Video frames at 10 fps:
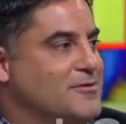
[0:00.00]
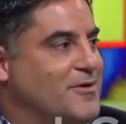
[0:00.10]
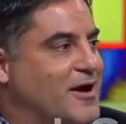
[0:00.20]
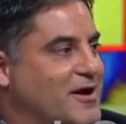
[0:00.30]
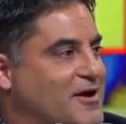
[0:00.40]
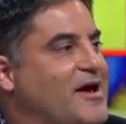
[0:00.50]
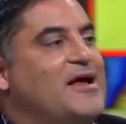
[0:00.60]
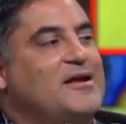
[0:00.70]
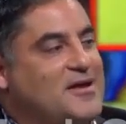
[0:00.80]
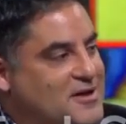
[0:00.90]
Right, mm-hmm.
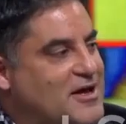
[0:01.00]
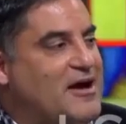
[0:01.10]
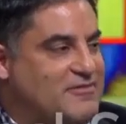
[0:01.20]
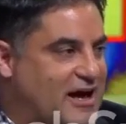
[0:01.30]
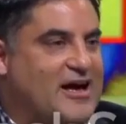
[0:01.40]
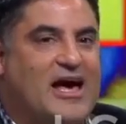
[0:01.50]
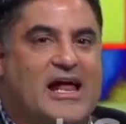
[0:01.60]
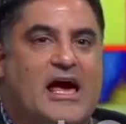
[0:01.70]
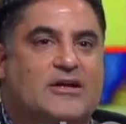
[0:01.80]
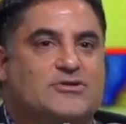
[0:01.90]
and he'd have that kind of
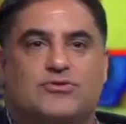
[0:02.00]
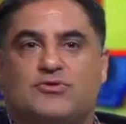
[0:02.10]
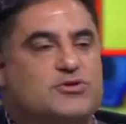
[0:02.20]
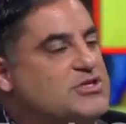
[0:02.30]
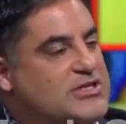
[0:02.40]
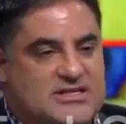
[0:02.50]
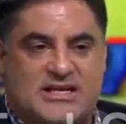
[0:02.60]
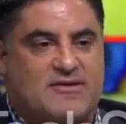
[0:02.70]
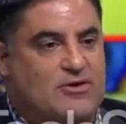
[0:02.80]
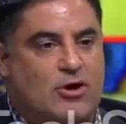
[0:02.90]
attitude, which he doesn't
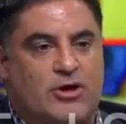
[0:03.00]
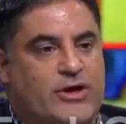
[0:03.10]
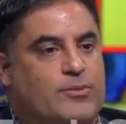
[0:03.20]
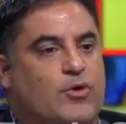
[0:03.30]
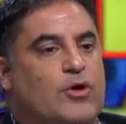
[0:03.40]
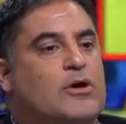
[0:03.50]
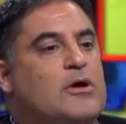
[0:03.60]
have at all anymore.